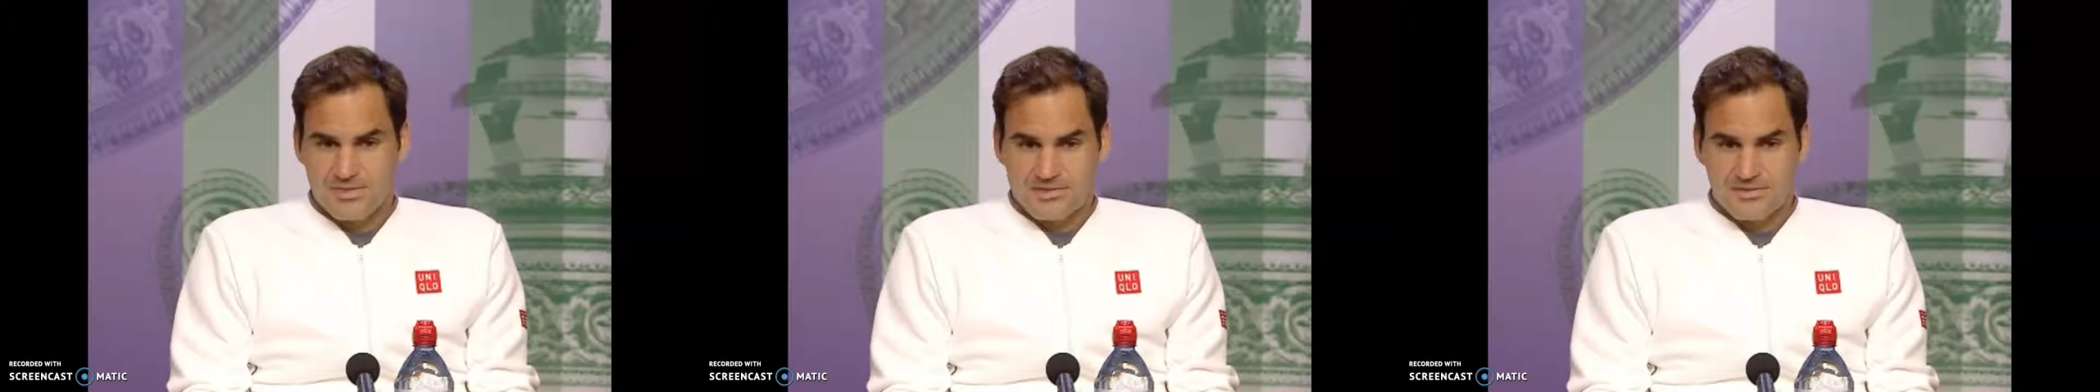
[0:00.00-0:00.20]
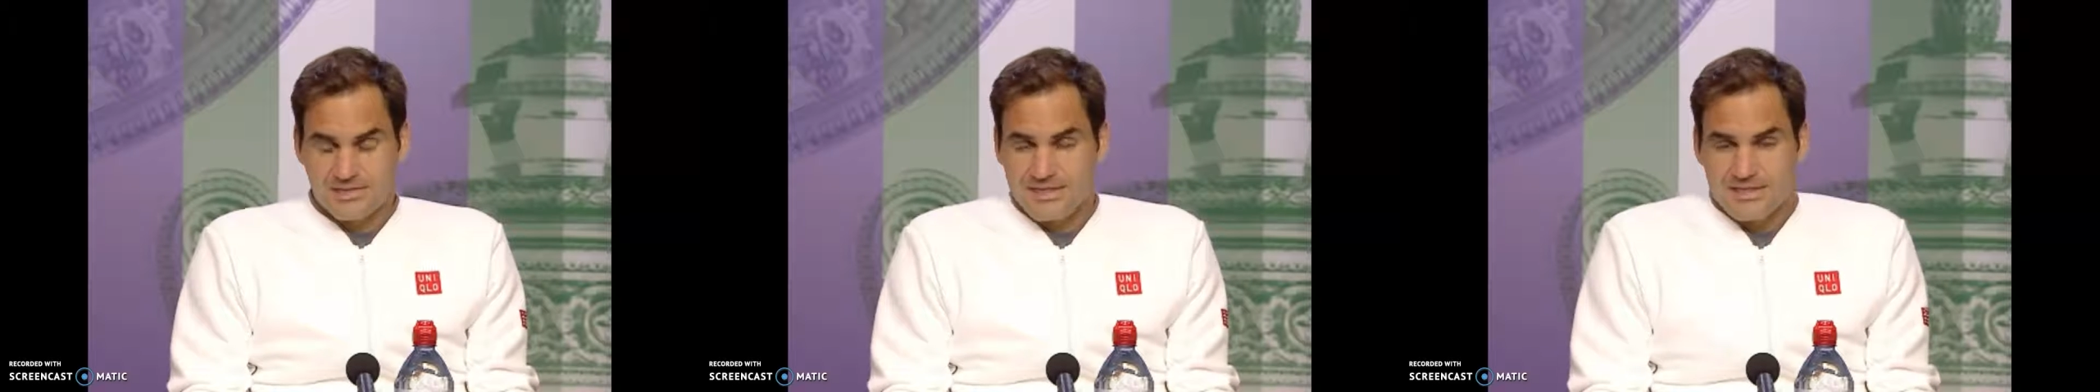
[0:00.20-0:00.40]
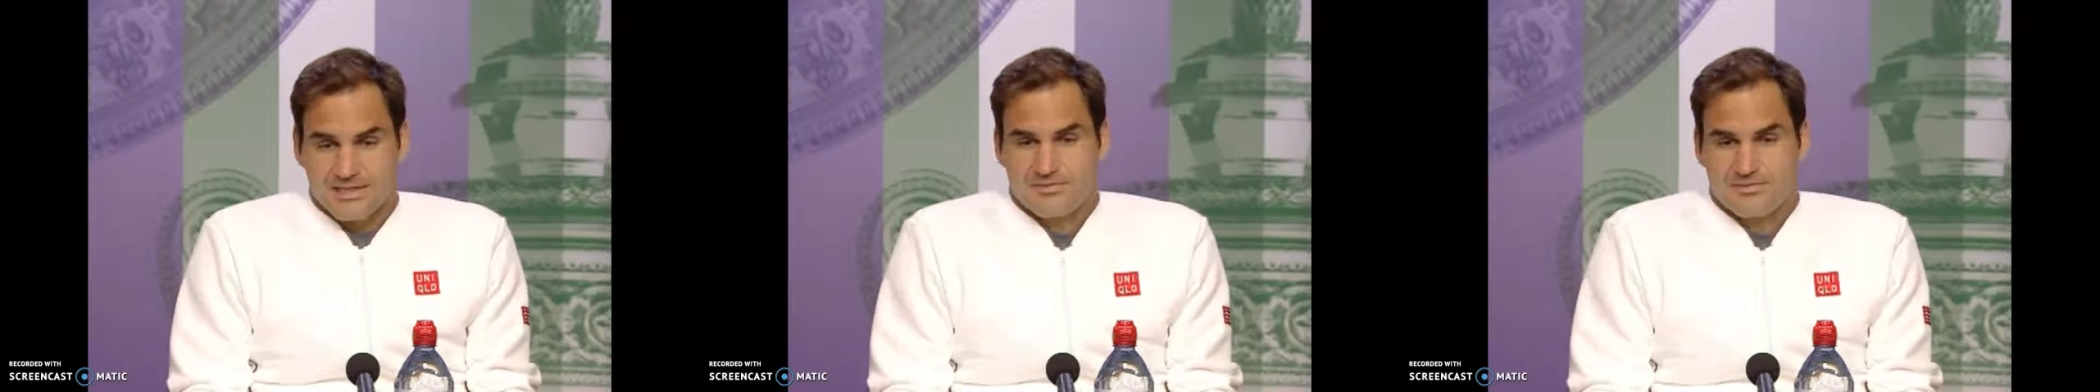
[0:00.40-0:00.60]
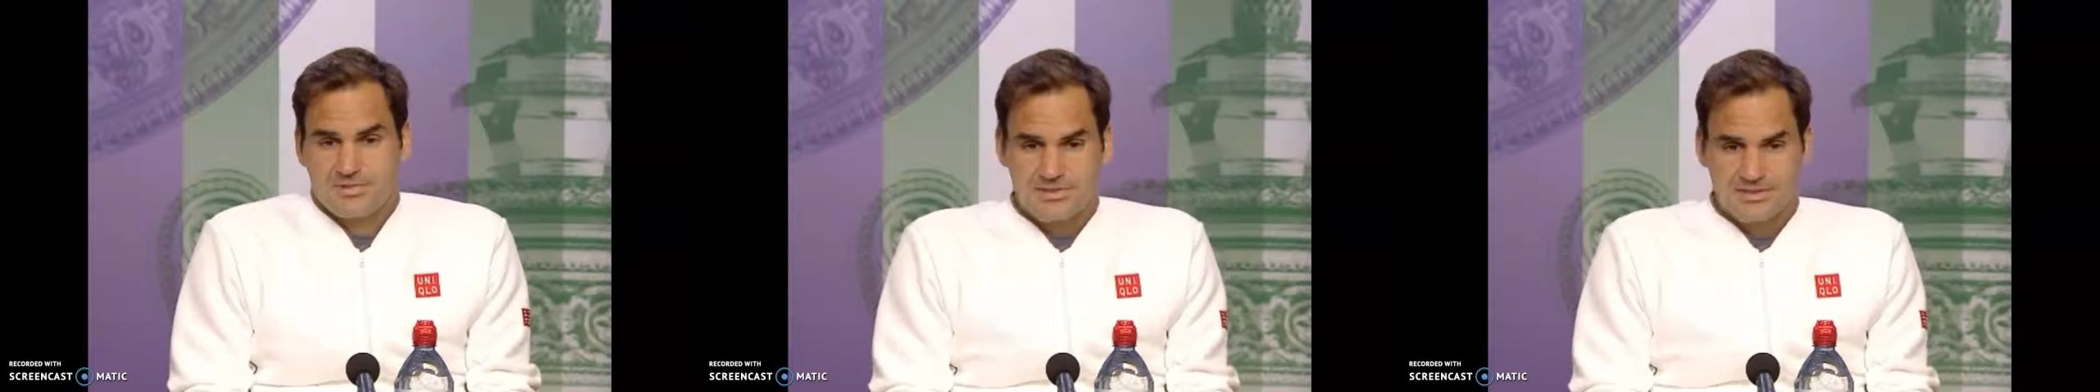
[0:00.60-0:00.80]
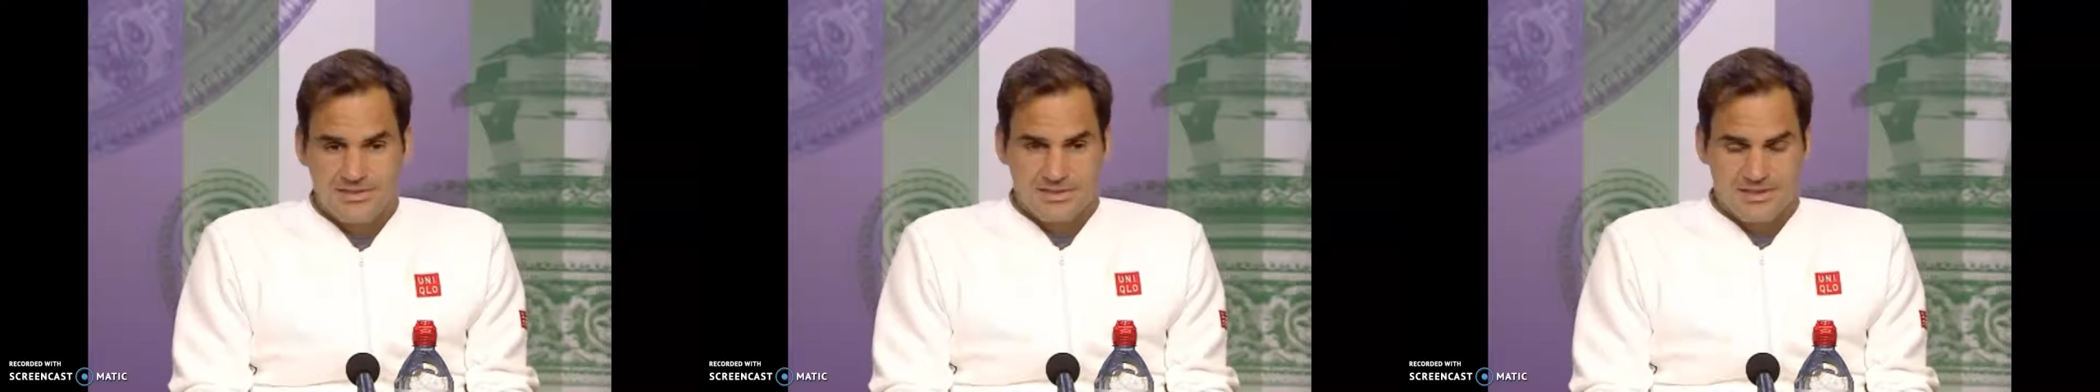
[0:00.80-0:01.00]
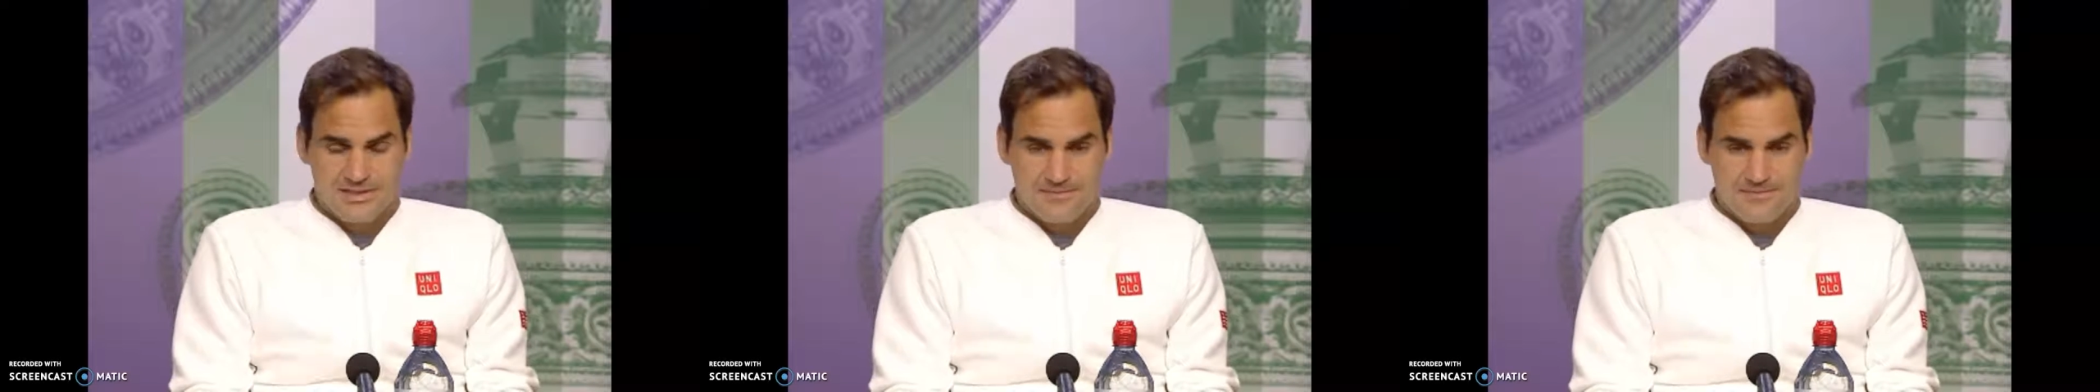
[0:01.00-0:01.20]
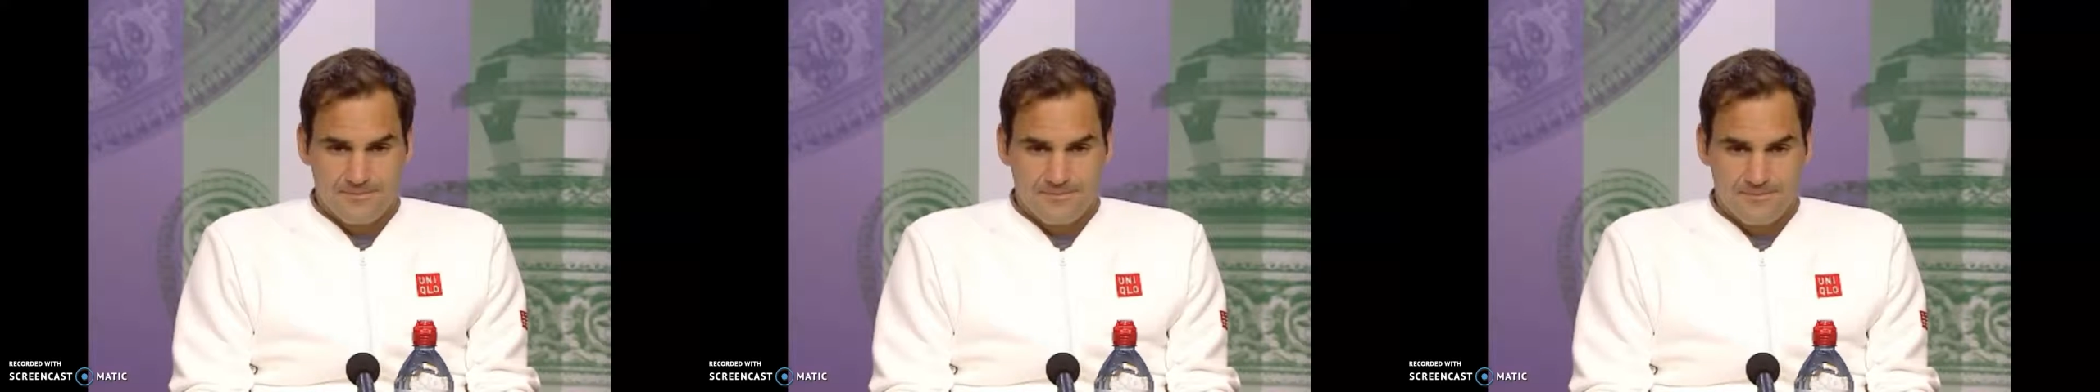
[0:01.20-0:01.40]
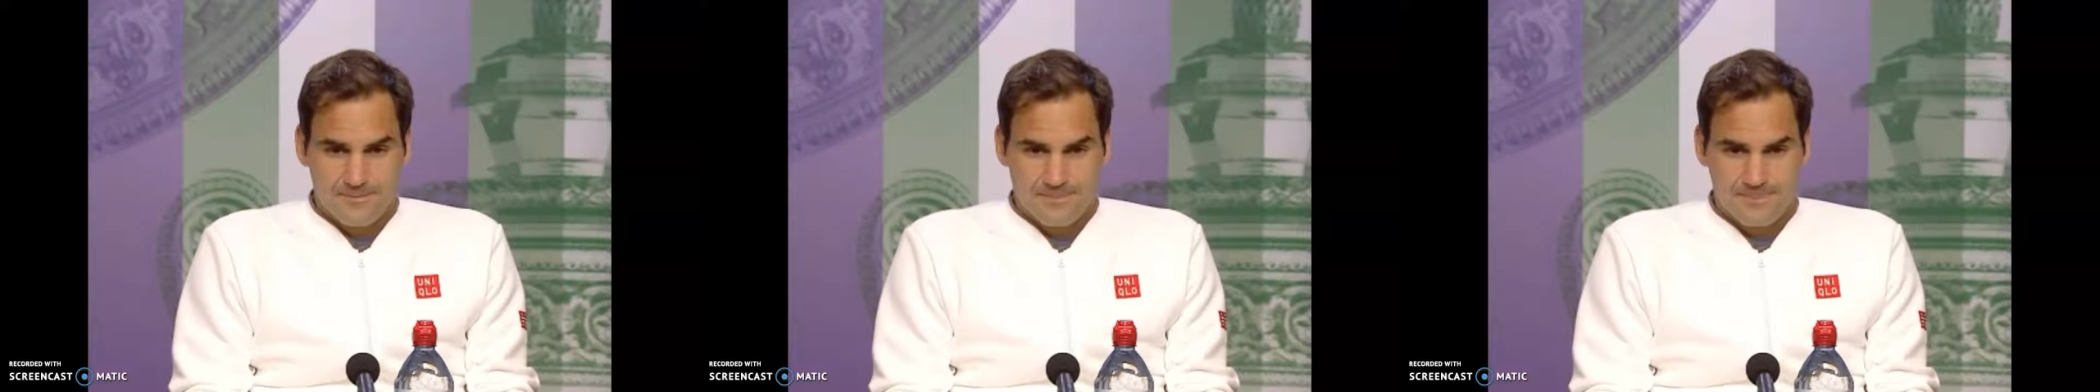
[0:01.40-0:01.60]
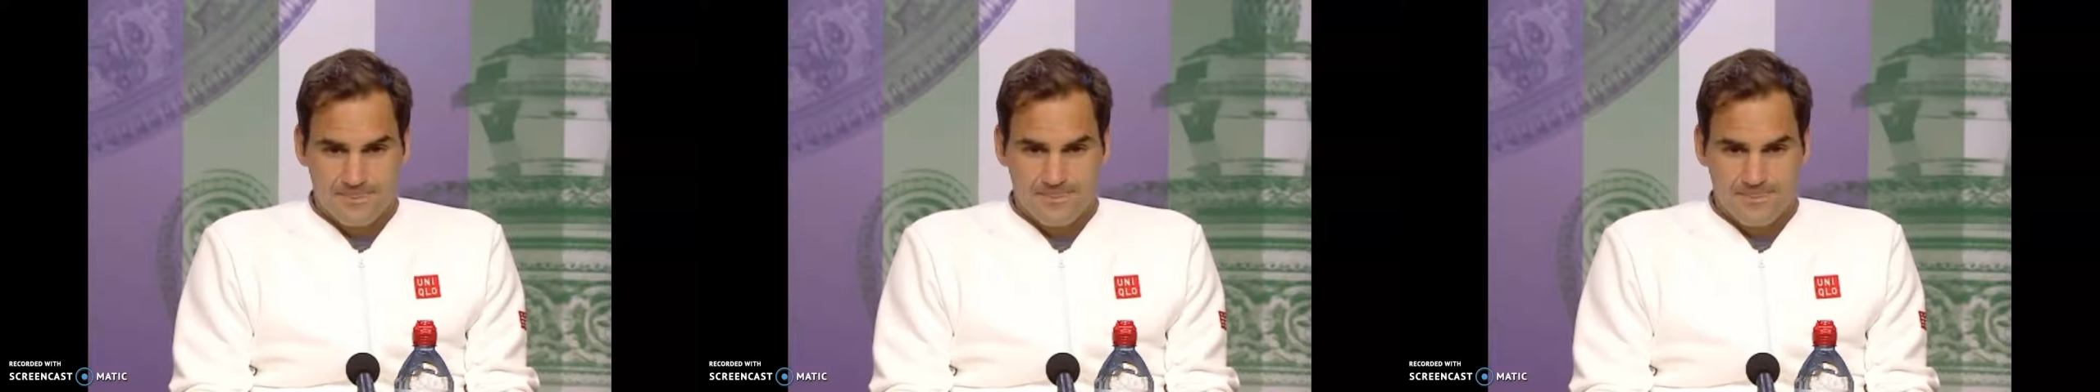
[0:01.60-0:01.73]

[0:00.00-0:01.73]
and shrugs his shoulders.